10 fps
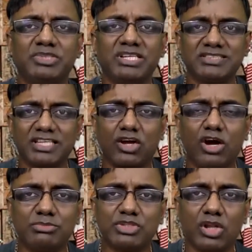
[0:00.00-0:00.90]
things that
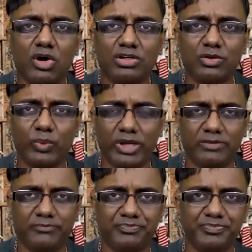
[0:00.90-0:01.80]
comes along the
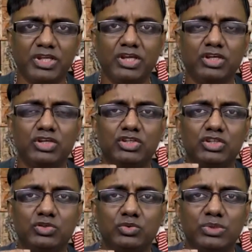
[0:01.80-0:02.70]
way.
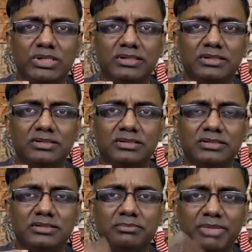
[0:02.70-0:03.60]
You will
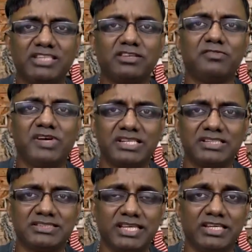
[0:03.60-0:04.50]
make the
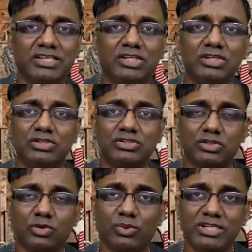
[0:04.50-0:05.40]
final say.
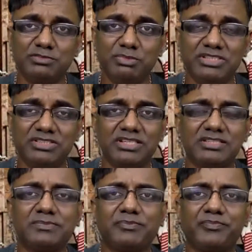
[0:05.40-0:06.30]
So what this means
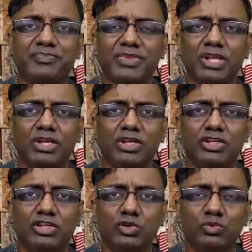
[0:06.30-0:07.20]
is
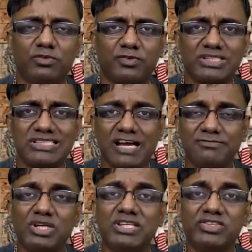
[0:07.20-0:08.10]
you will first
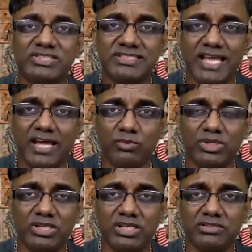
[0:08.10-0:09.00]
have to understand
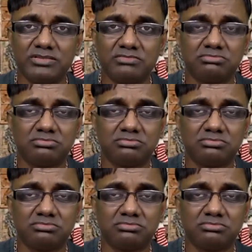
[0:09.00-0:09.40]
what it is,